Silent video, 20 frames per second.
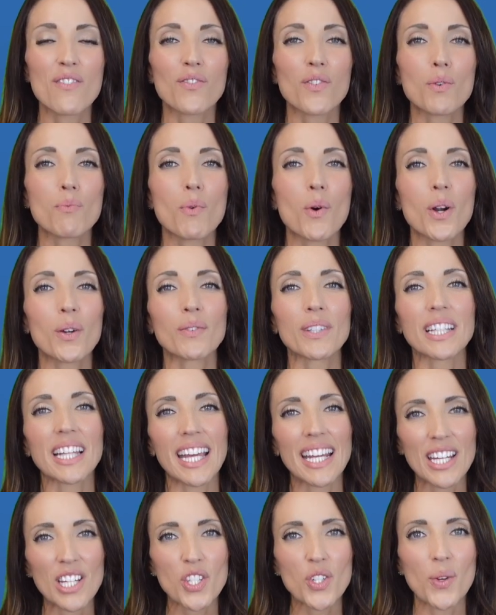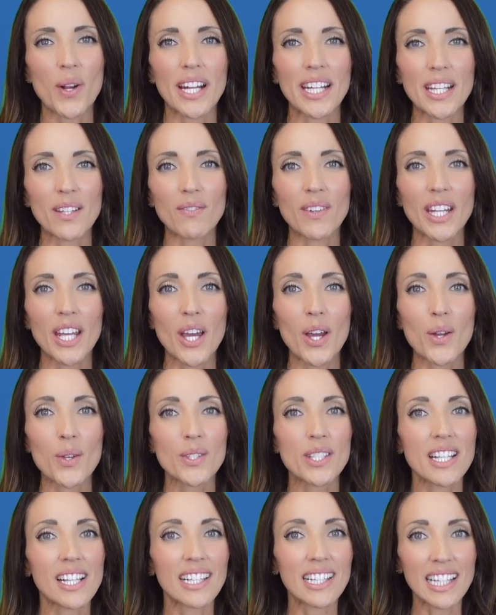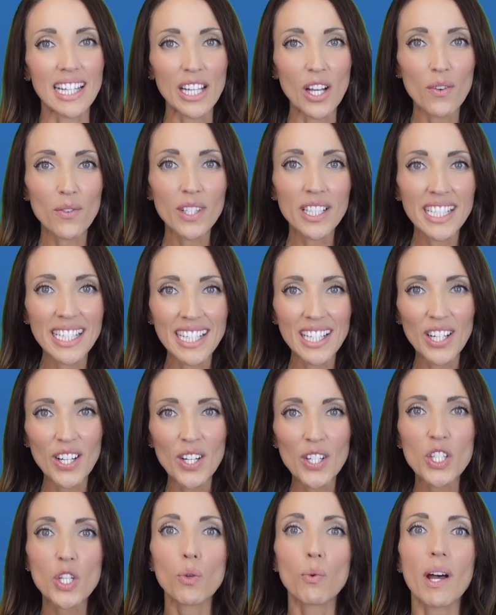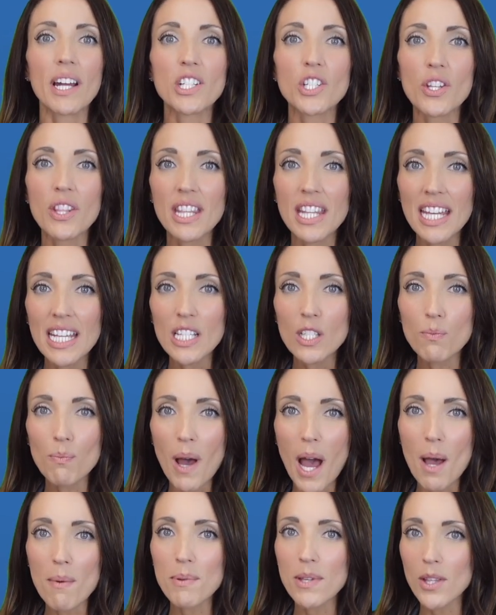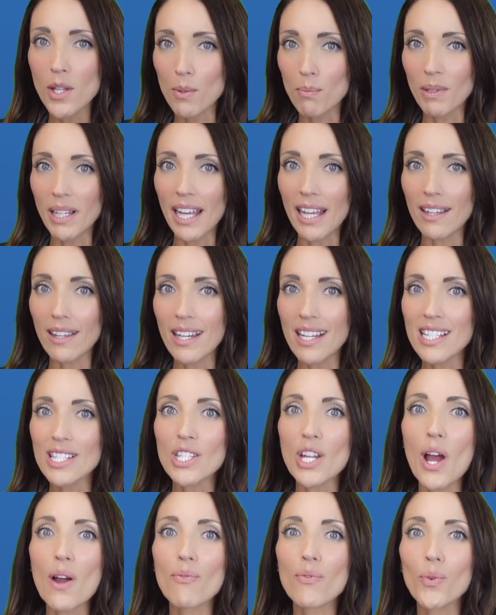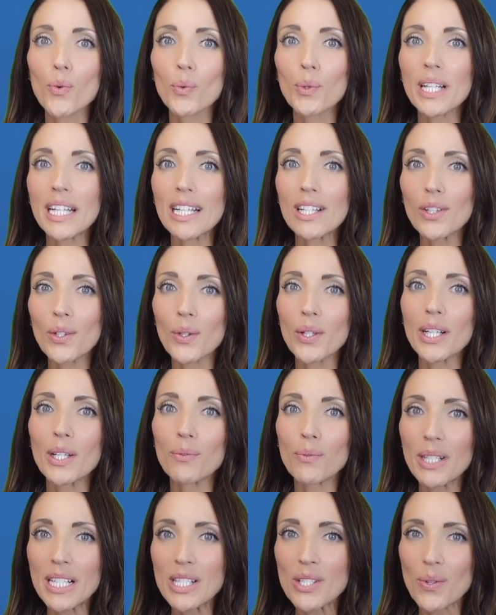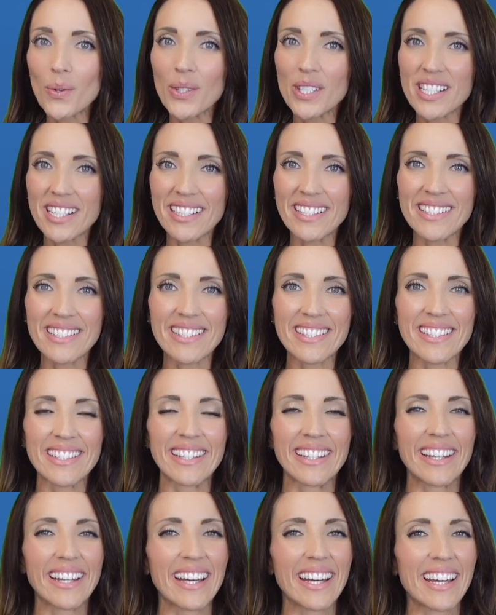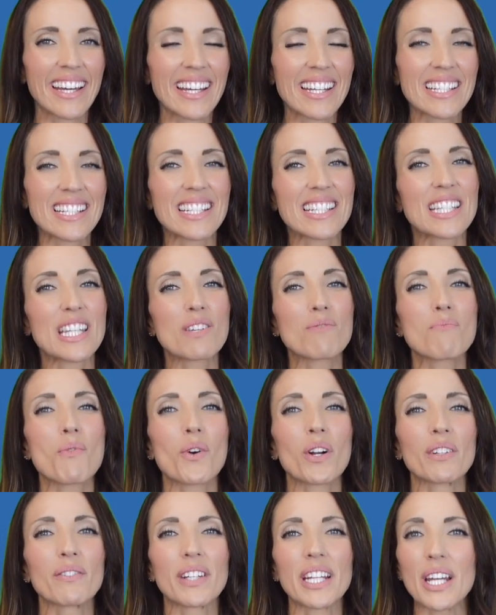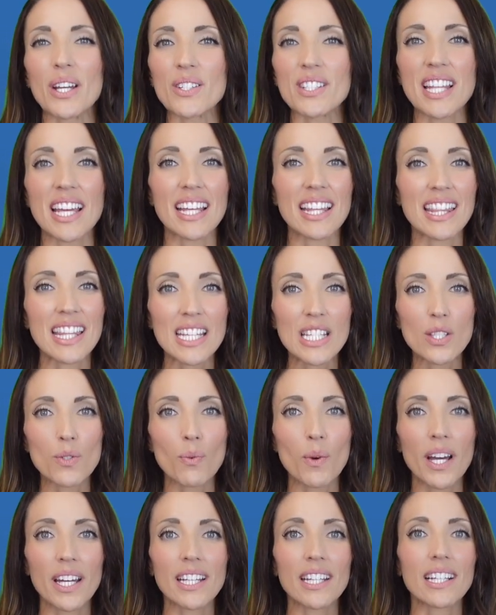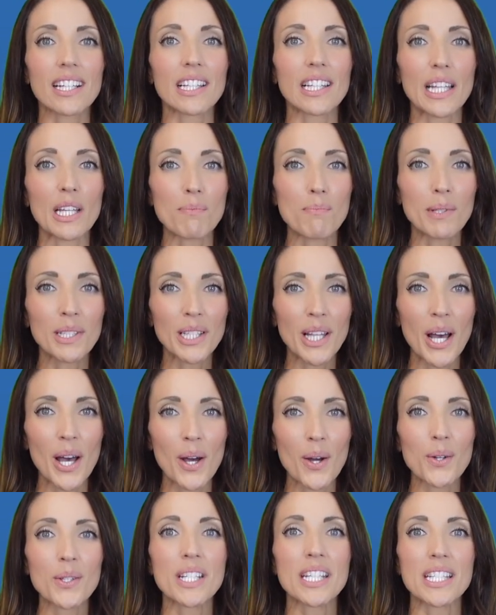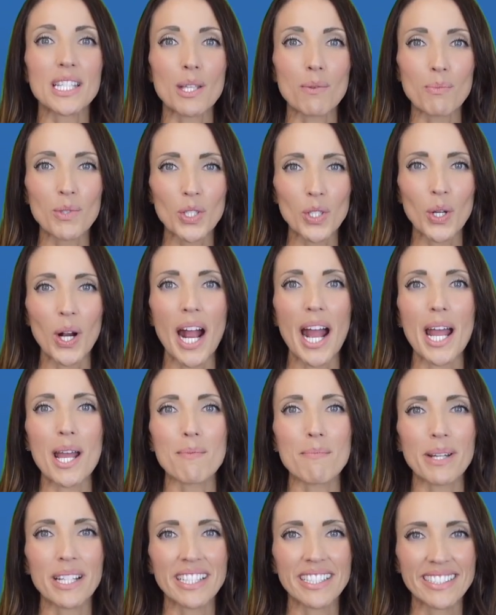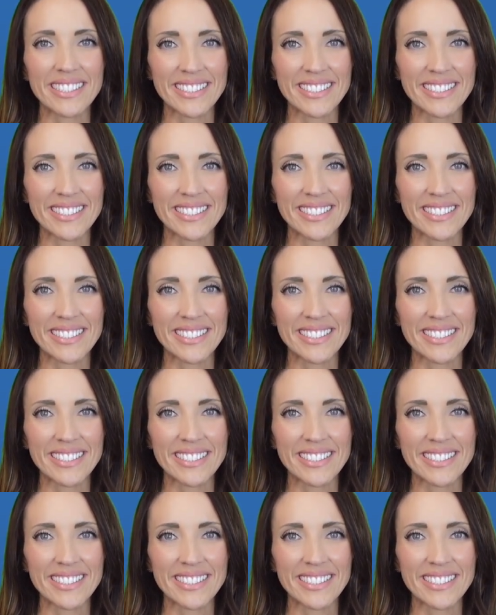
For more related training videos, click over here to watch this popular playlist of free learning resources. To see more videos like this one, click below to subscribe.